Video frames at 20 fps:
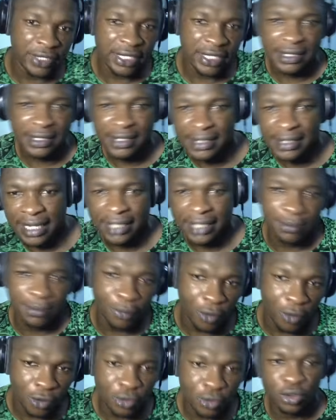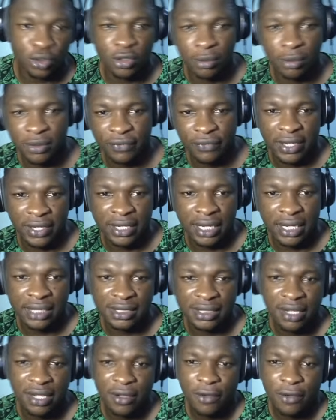inside the box to stop
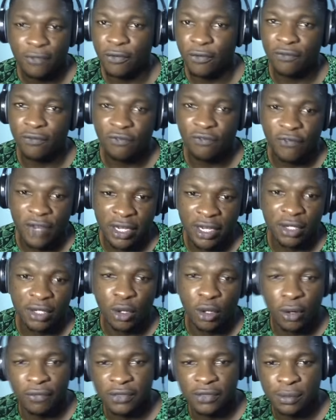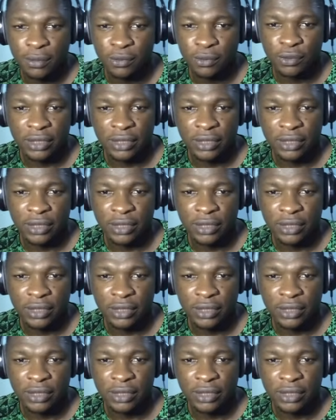defenders from feeling comfortable.